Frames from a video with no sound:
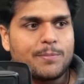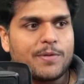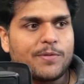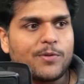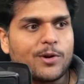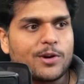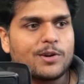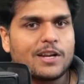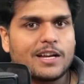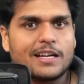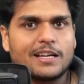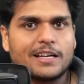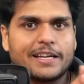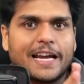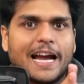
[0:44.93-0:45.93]
before you
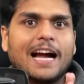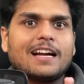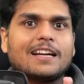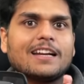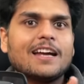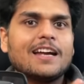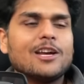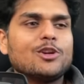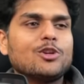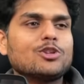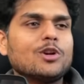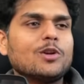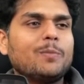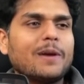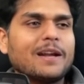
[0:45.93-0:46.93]
learn React, you
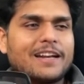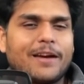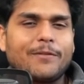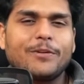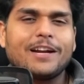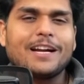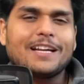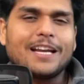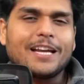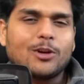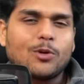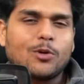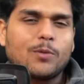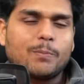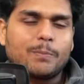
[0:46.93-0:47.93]
should be definitely
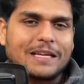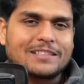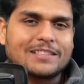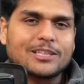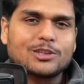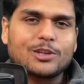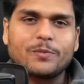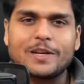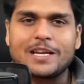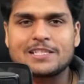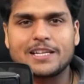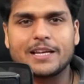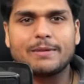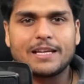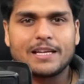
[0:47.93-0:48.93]
know basics of H
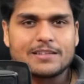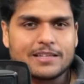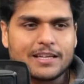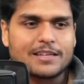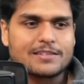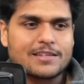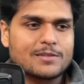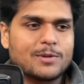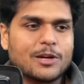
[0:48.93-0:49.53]
T M L and C S S,